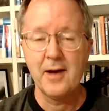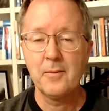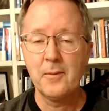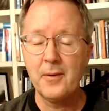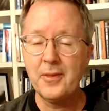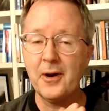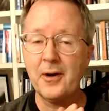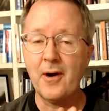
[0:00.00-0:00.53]

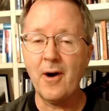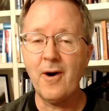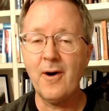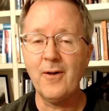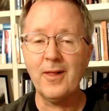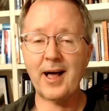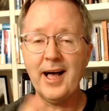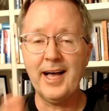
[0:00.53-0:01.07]
when they're
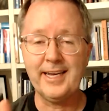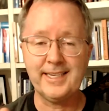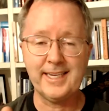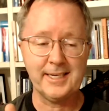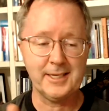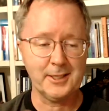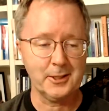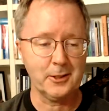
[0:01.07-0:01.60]
all
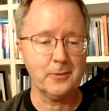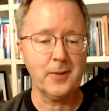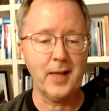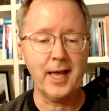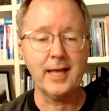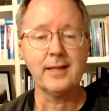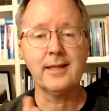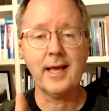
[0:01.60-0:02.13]
identical
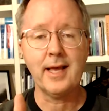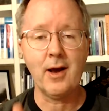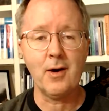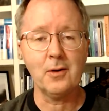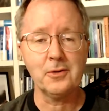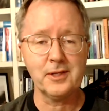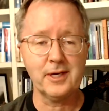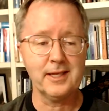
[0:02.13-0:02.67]
and they
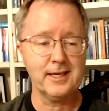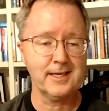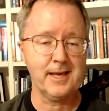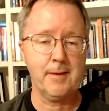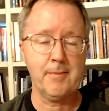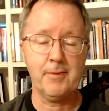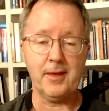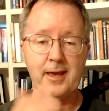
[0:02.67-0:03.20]
all say the
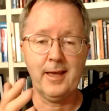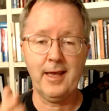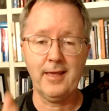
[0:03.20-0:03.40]
same thing